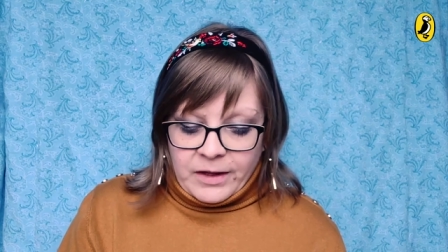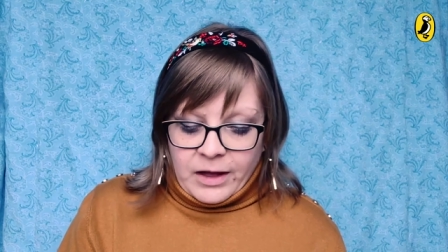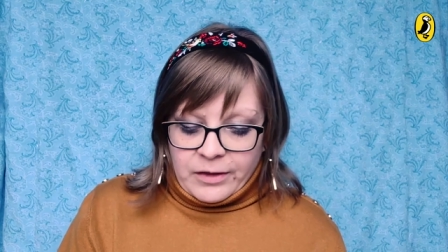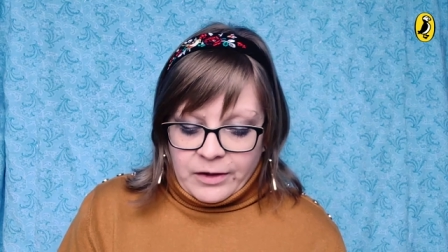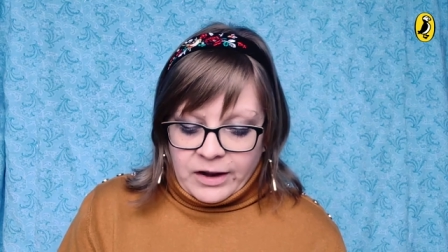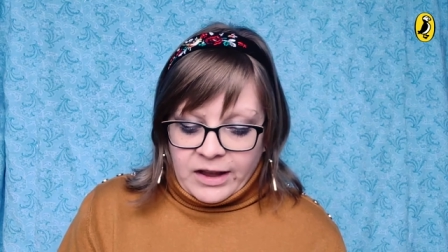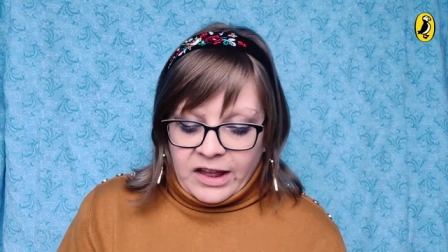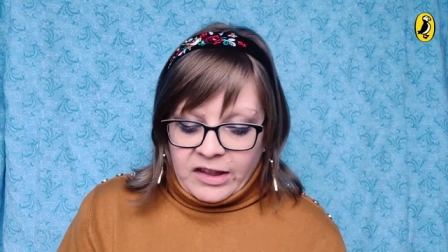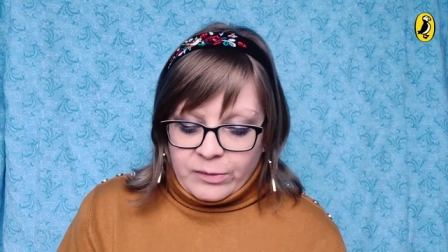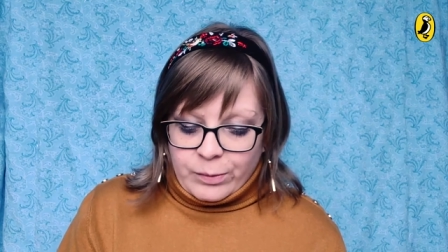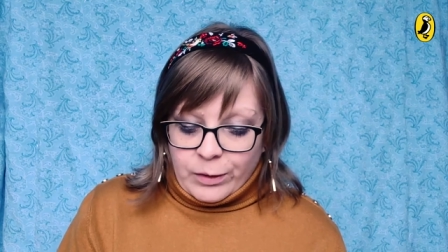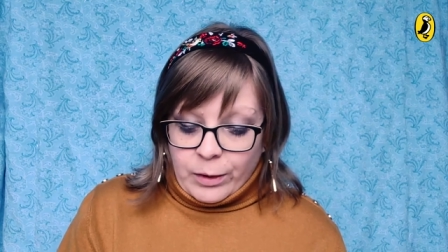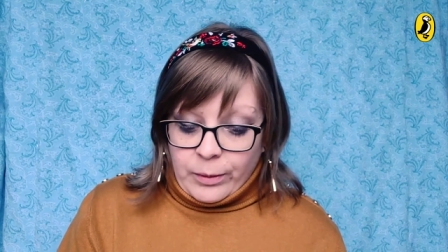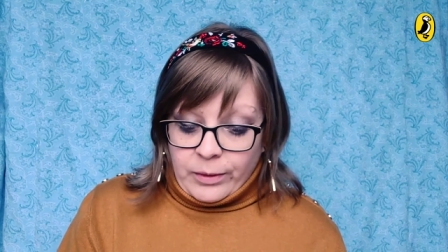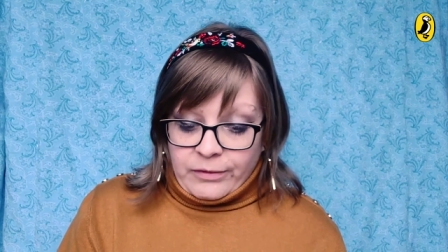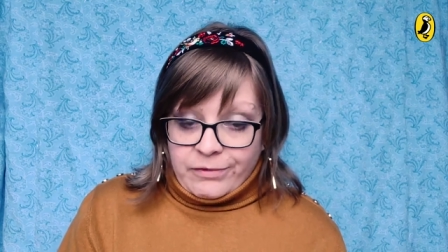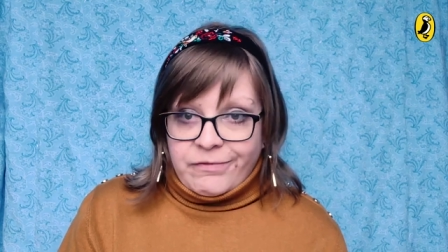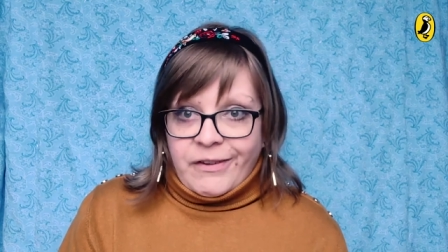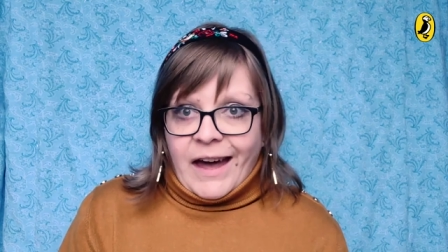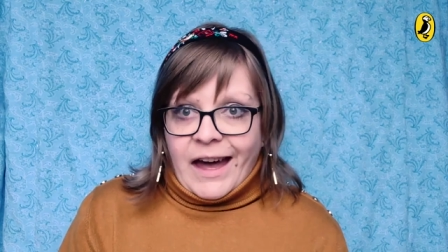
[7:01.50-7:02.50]
of the other kids were
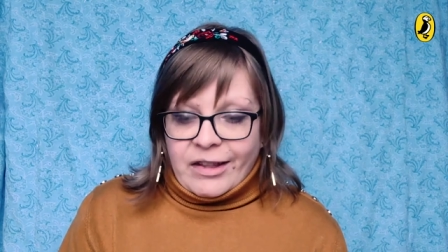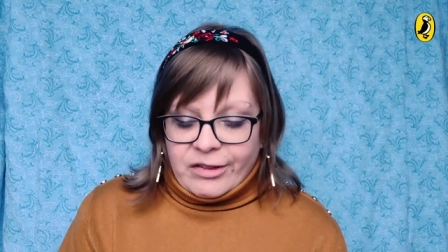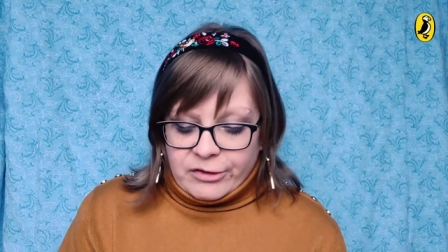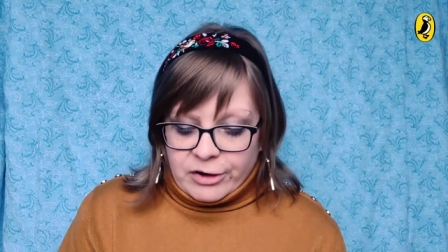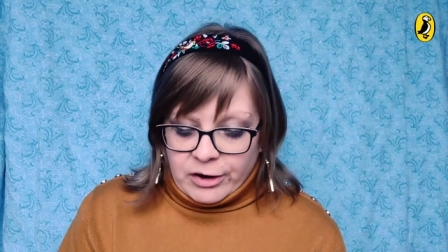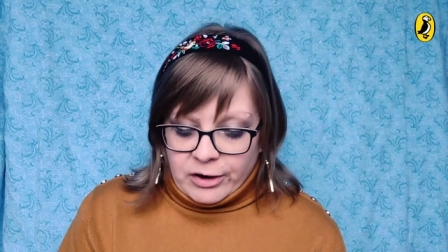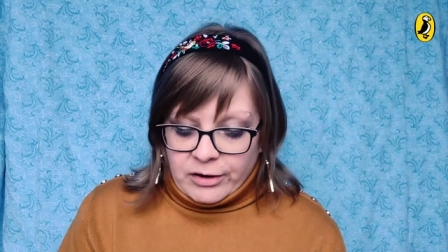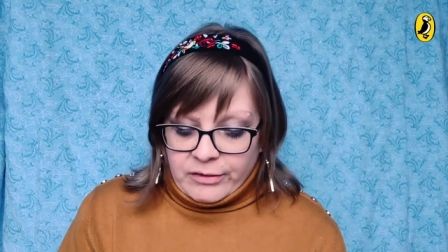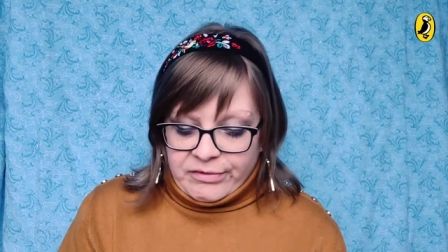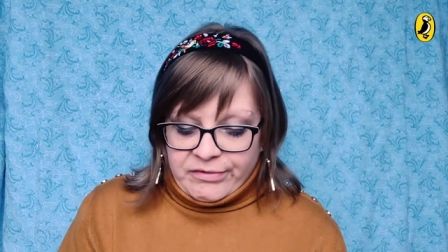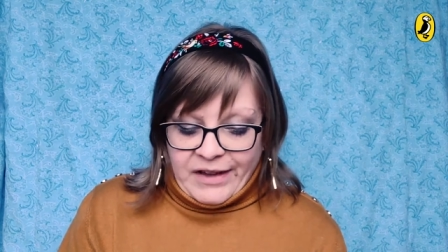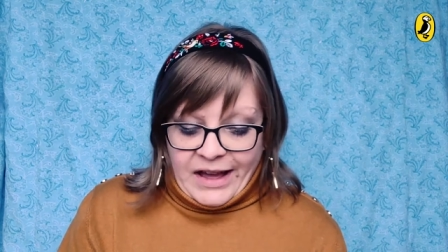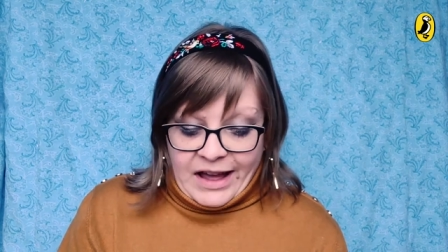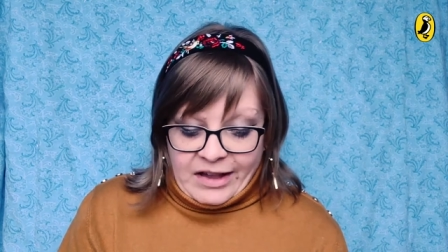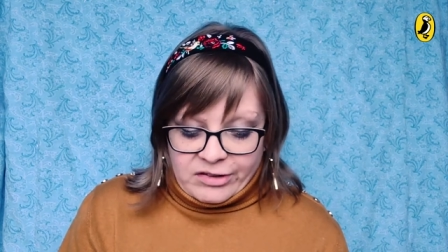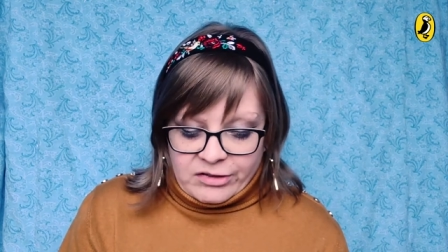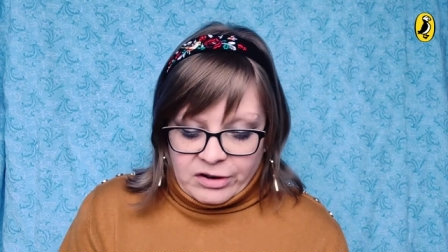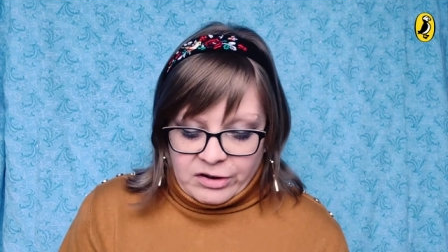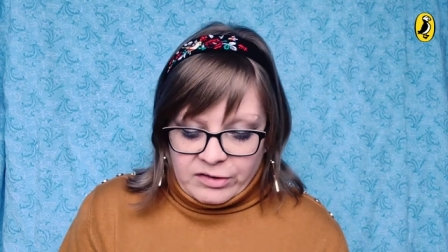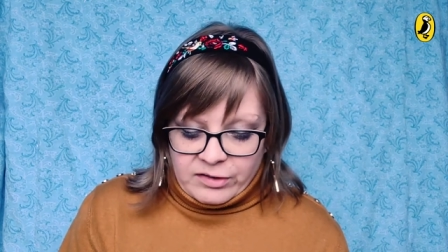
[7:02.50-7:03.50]
going faster and
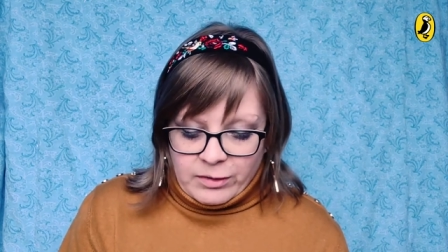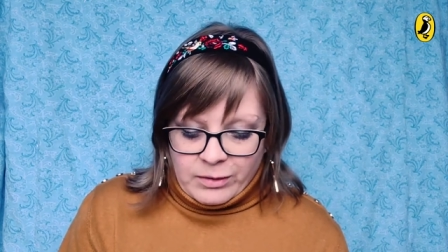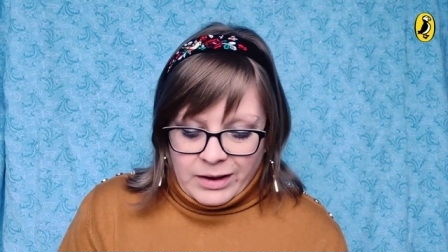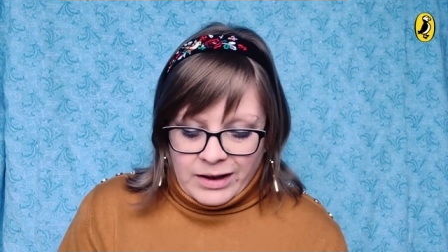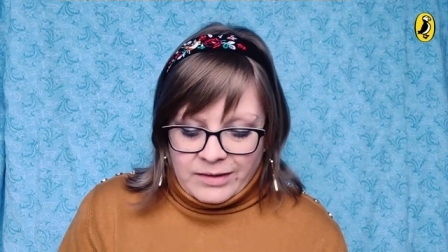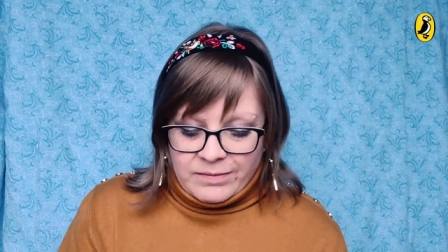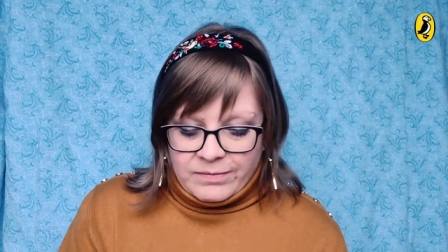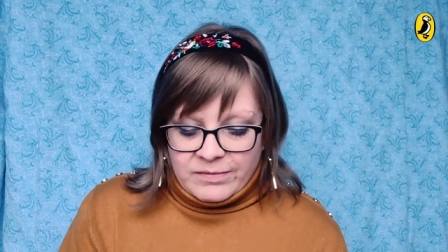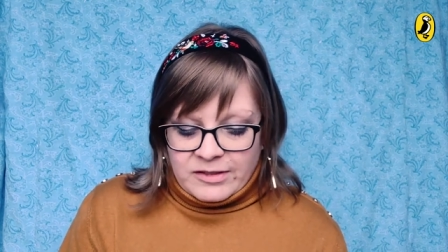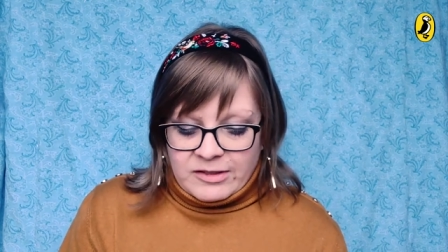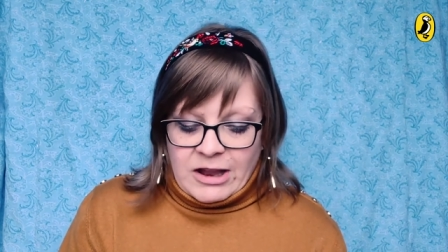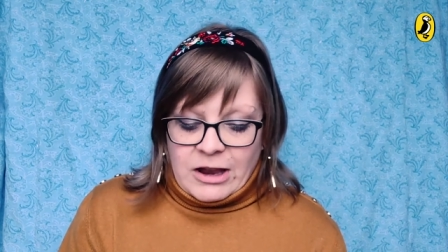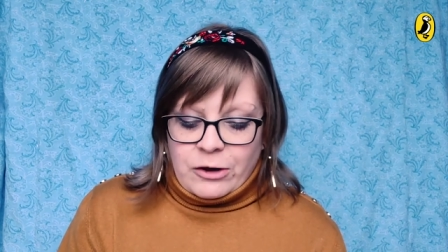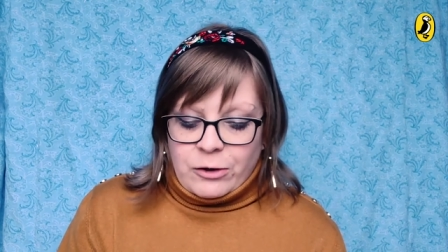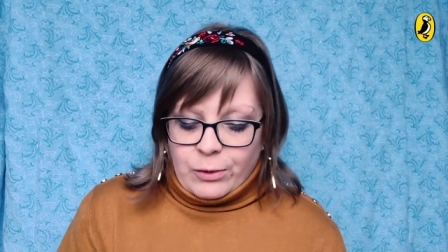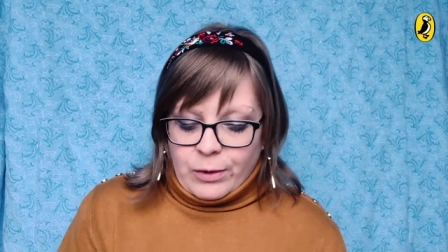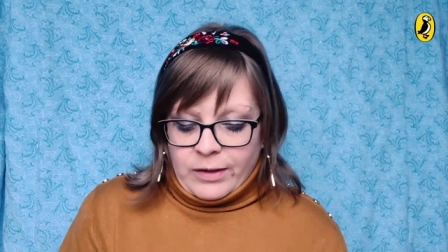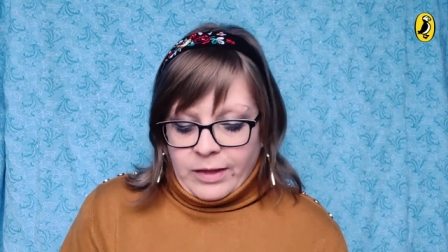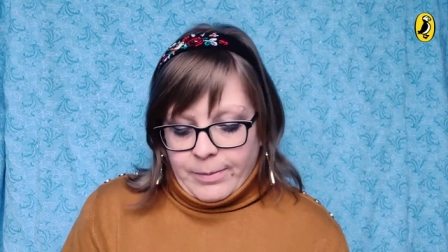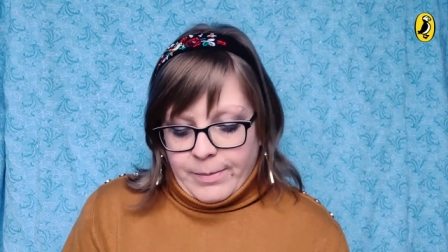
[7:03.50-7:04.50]
faster, so I
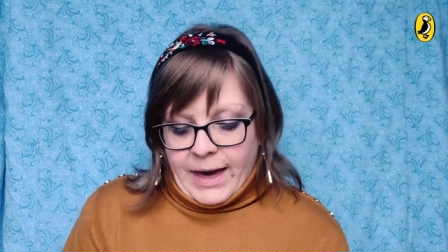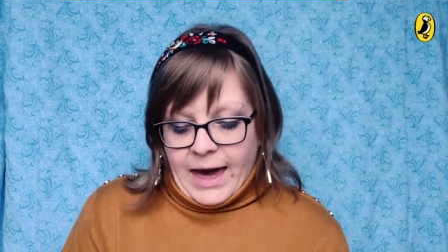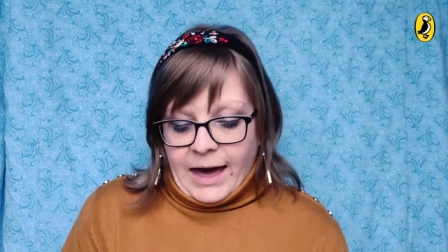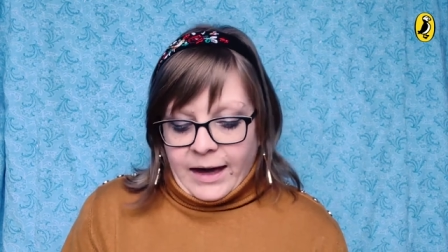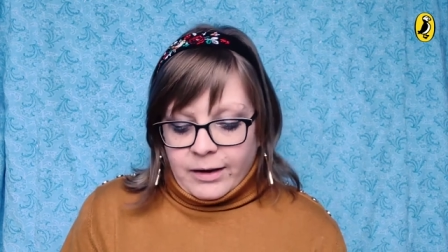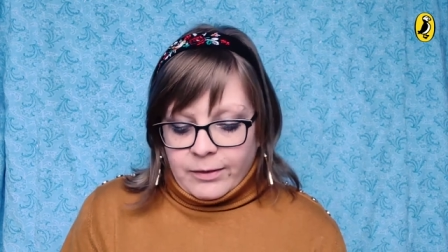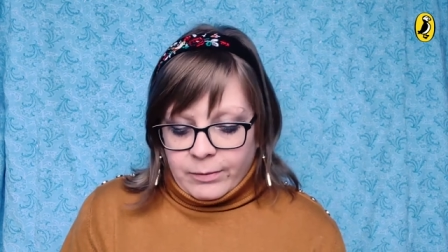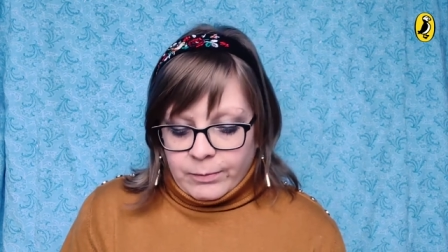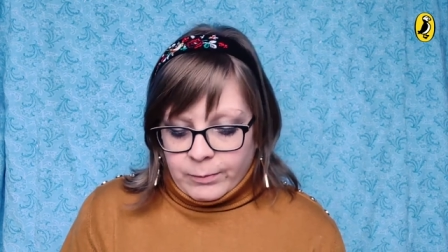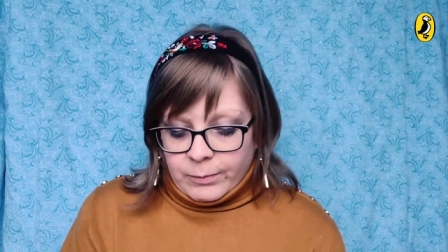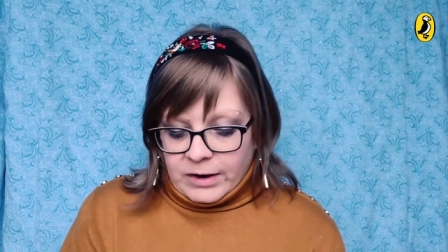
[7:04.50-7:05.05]
stayed toward the back,